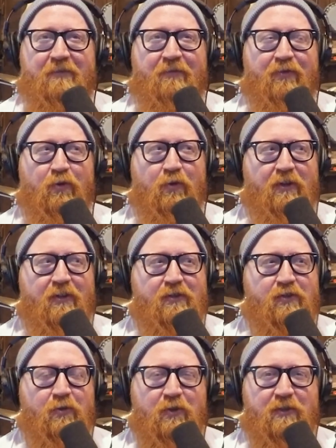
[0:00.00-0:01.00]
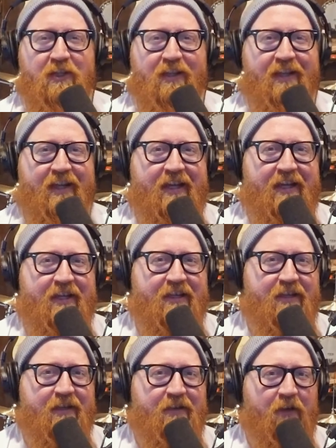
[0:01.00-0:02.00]
Florida Georgia
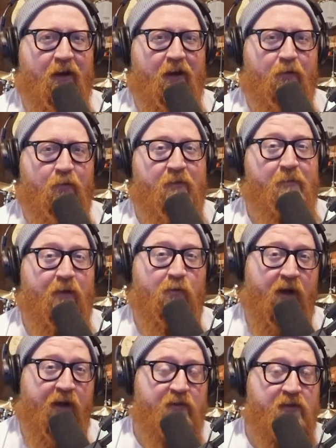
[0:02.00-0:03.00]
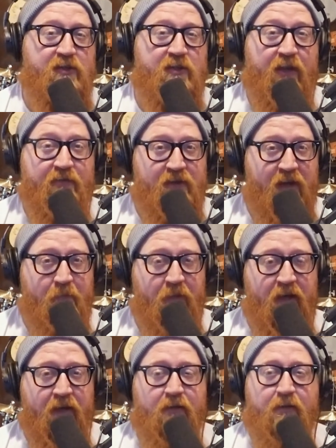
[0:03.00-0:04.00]
Line with my wife because she loves that
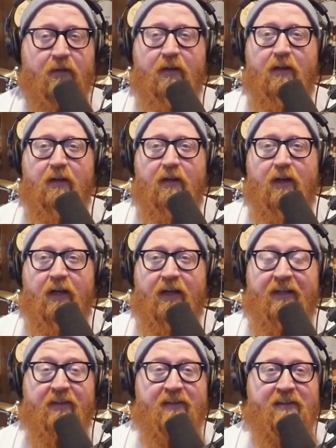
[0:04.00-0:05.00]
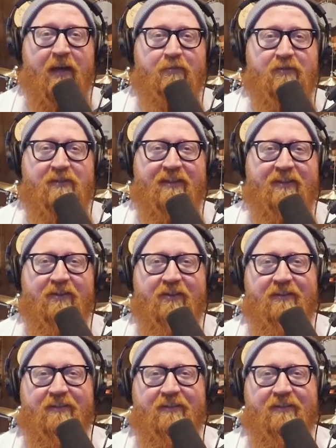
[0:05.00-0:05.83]
band in the Zappos Theater.